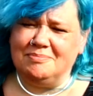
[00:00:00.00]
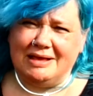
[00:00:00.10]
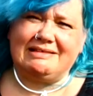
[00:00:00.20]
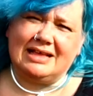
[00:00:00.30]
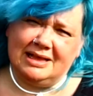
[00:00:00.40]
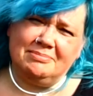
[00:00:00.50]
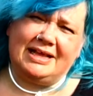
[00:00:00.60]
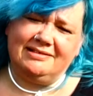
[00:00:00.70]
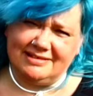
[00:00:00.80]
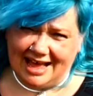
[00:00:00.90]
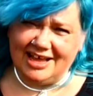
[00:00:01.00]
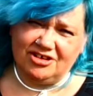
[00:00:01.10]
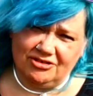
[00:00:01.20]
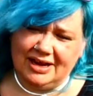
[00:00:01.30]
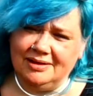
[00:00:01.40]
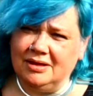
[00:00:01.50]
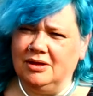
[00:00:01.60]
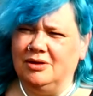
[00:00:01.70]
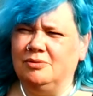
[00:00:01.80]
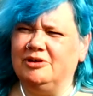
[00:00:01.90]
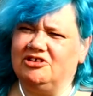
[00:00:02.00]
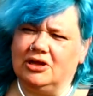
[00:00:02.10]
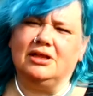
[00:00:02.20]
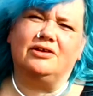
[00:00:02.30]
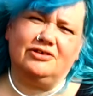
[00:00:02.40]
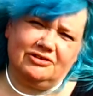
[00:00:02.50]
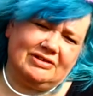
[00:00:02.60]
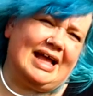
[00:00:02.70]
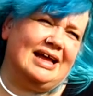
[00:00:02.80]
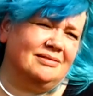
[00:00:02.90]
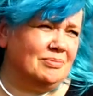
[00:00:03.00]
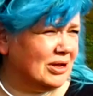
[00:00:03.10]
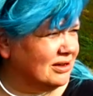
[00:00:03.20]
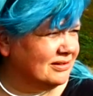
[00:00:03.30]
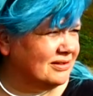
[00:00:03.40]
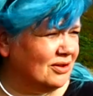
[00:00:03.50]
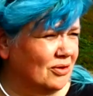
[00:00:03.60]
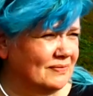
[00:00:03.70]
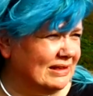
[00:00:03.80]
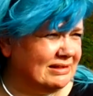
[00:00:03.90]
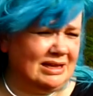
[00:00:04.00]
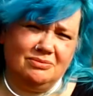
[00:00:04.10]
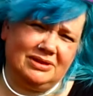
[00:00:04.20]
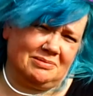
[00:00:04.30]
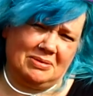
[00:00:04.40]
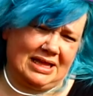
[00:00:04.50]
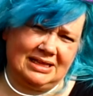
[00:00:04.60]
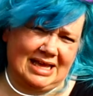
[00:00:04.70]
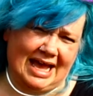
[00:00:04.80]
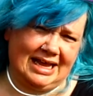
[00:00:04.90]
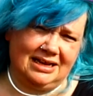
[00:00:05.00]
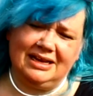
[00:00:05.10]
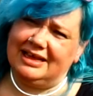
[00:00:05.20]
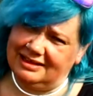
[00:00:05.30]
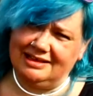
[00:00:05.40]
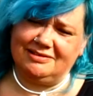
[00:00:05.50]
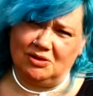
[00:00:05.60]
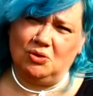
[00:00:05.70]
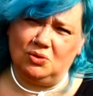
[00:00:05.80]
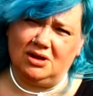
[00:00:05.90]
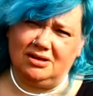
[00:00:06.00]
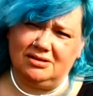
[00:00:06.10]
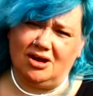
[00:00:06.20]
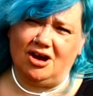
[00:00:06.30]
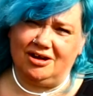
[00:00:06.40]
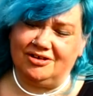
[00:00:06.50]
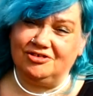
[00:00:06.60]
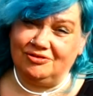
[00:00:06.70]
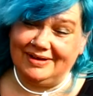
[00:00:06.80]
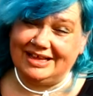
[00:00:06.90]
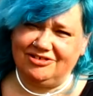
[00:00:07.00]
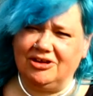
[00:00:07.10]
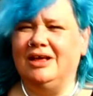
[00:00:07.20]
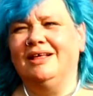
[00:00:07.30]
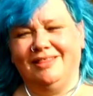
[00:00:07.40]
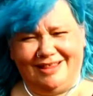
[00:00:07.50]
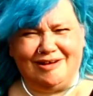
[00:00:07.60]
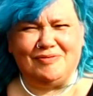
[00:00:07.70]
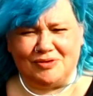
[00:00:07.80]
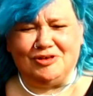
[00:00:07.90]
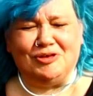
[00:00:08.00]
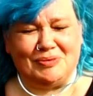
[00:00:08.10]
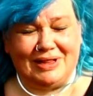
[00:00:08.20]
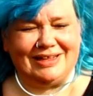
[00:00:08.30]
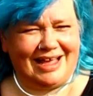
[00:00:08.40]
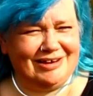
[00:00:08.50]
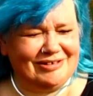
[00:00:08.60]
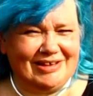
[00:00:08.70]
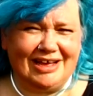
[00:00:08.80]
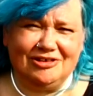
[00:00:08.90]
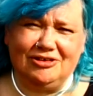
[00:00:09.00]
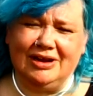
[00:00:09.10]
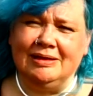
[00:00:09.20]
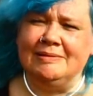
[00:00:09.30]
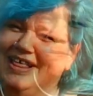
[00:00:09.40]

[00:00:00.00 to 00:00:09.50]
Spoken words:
Basically means sanctuary, which you can understand because obviously with it being tidal it is a whole lot harder to reach, therefore you will get your sanctuary.